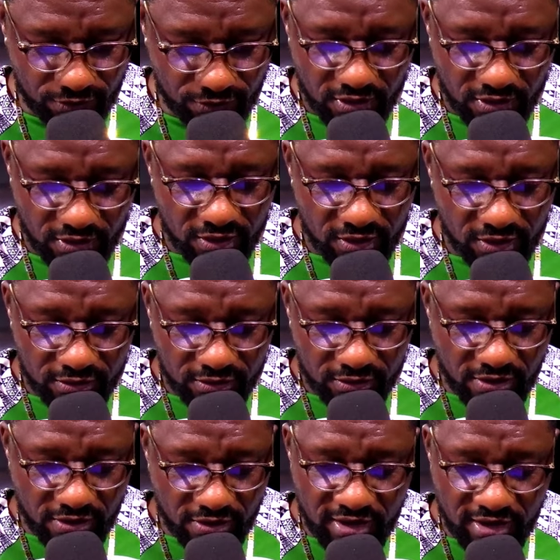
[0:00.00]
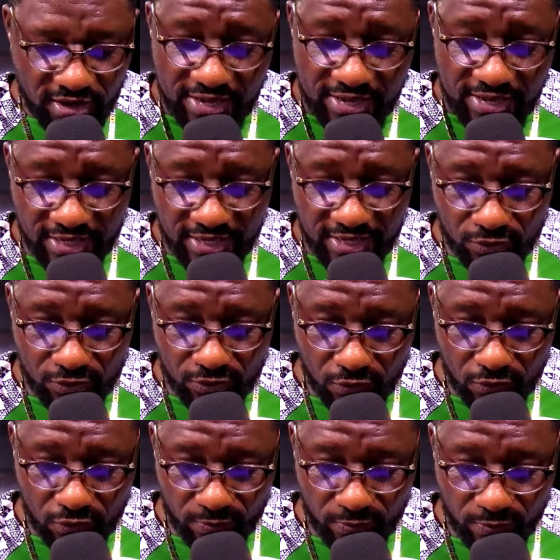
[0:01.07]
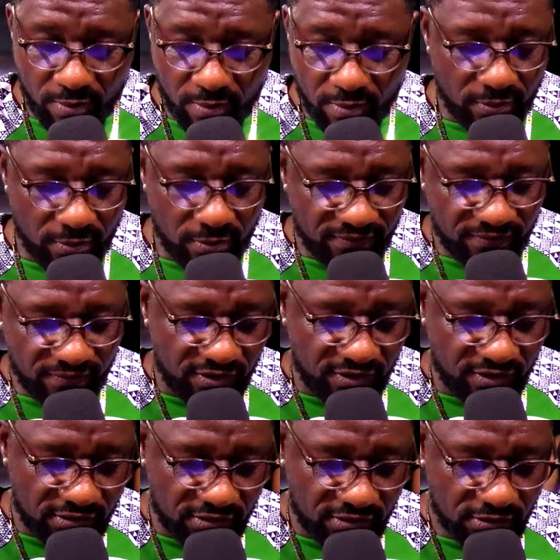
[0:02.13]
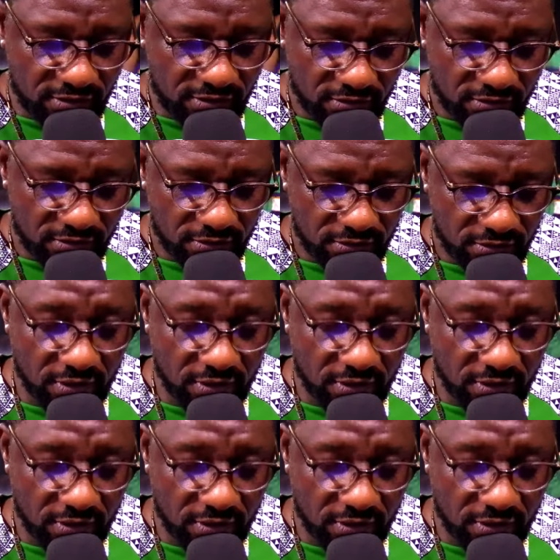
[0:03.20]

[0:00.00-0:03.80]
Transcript: Sorry, I just had to pop up first. Okay.